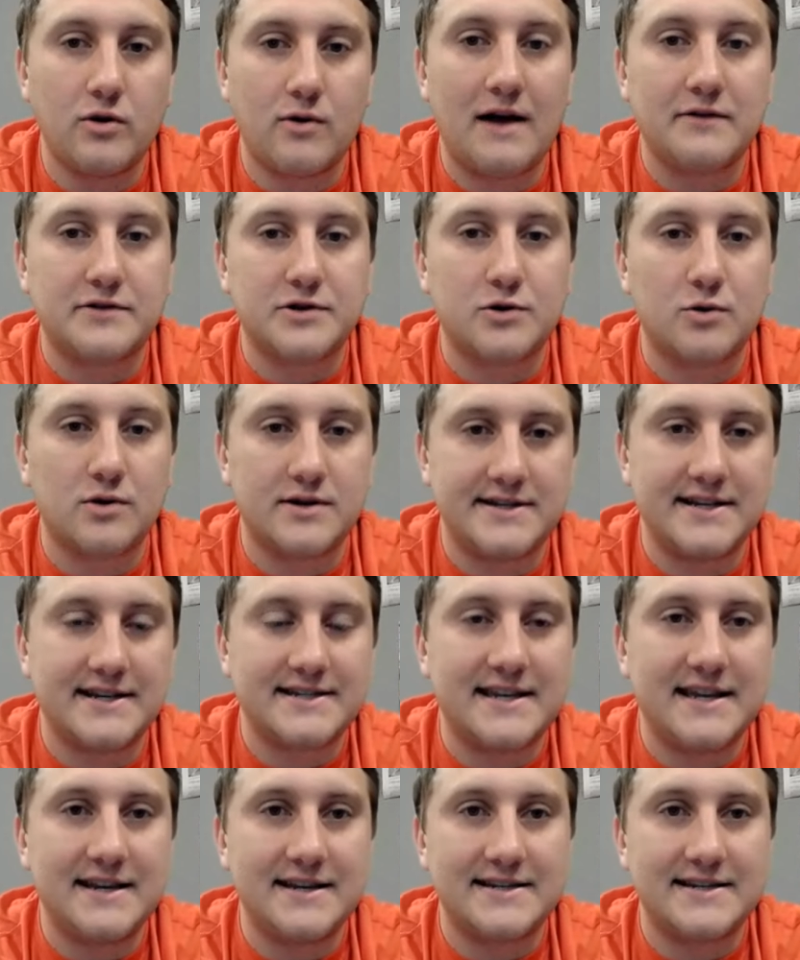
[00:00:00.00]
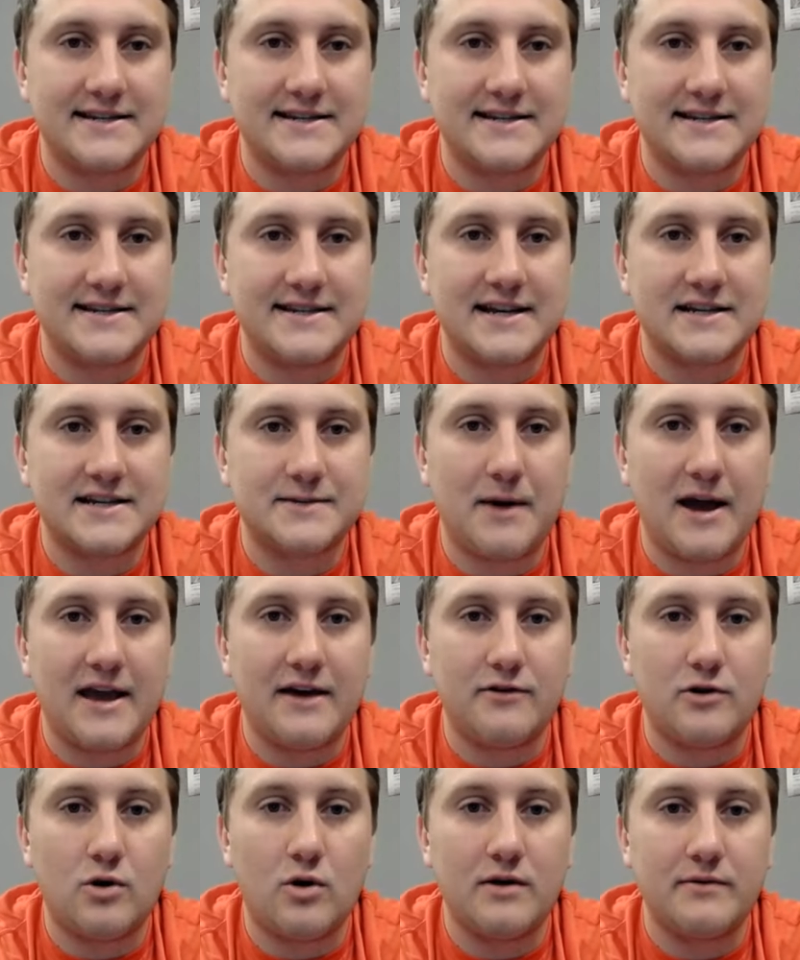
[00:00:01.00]
were outscored 16-6 by
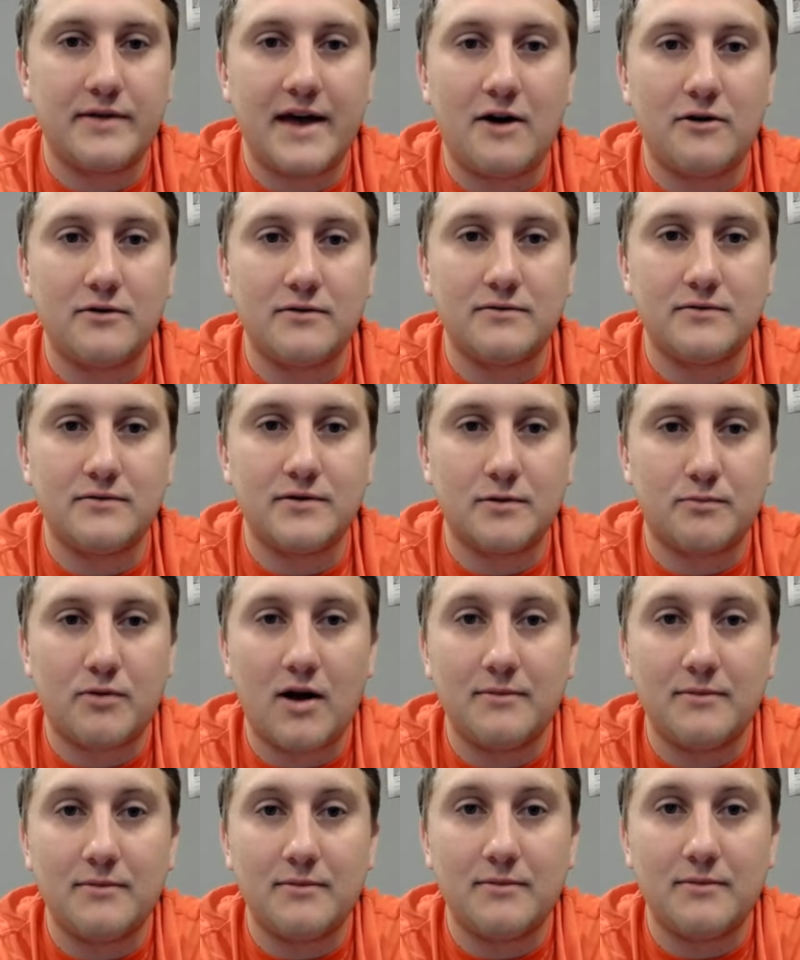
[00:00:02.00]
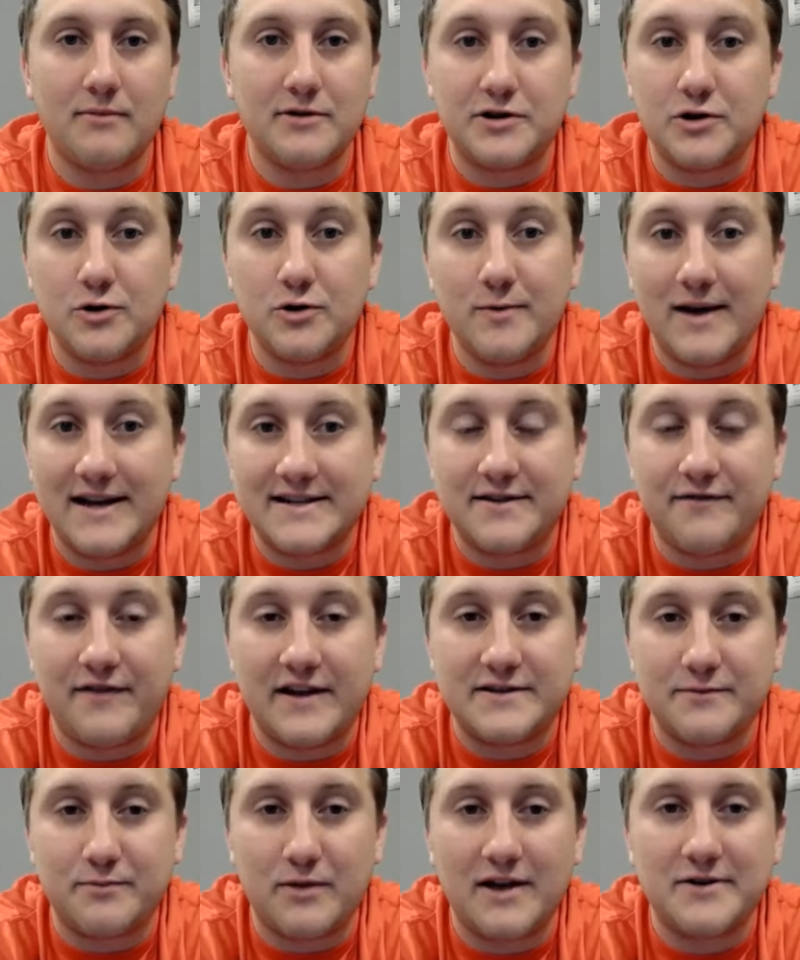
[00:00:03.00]
Illinois without your probably two best
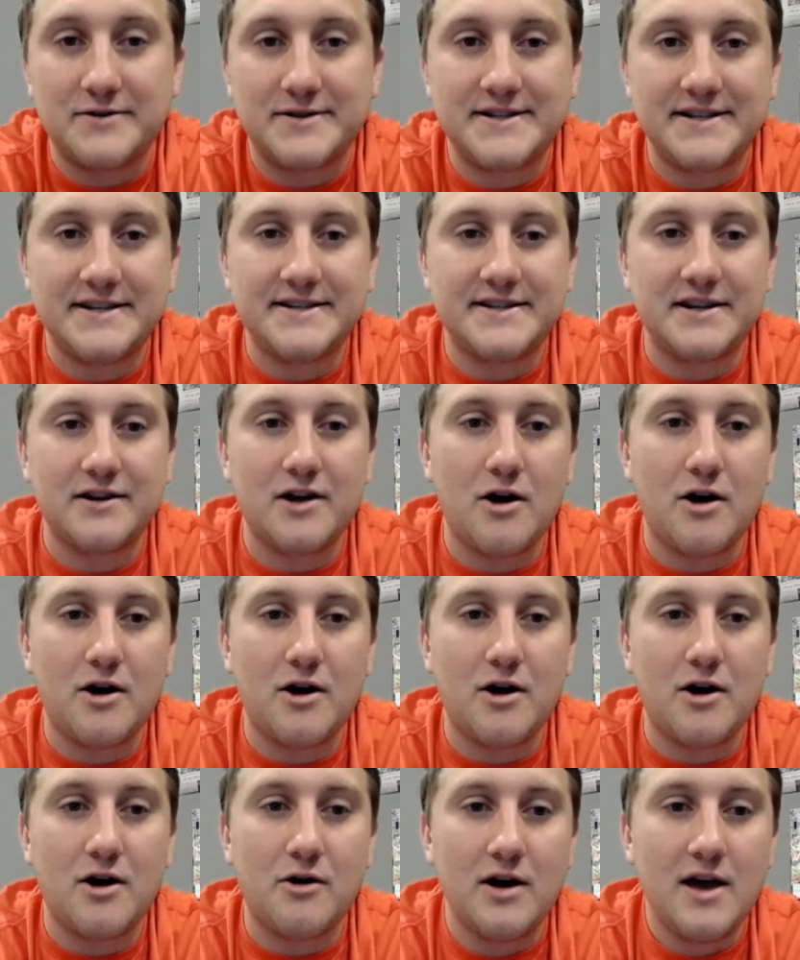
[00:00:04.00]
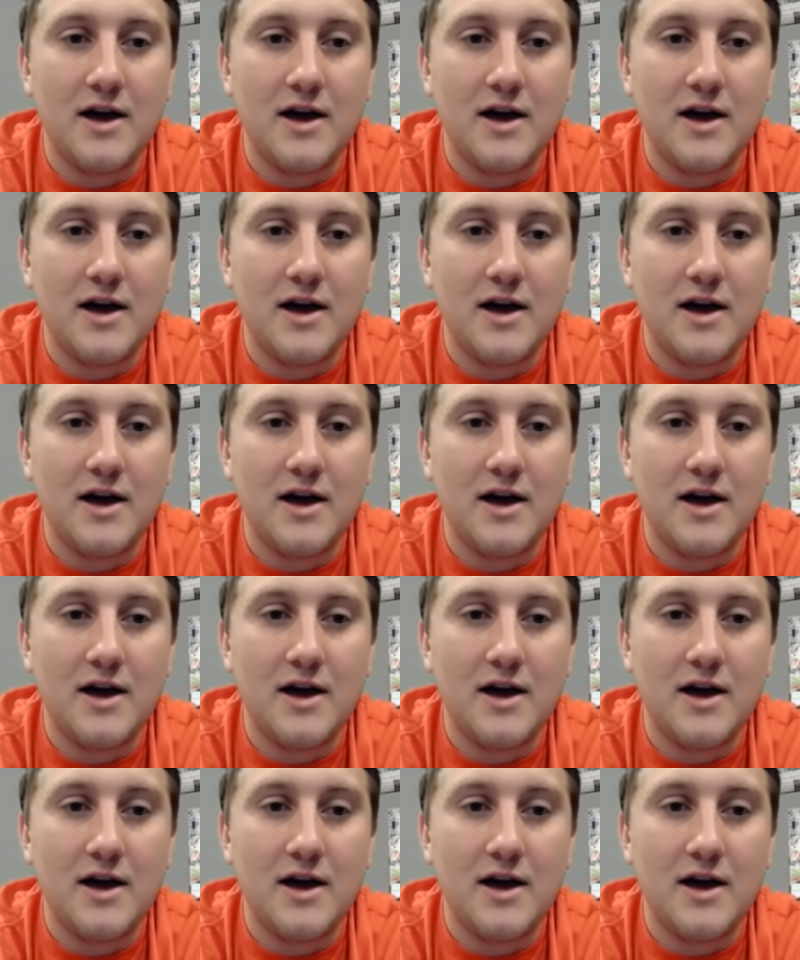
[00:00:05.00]
defensive players a season ago.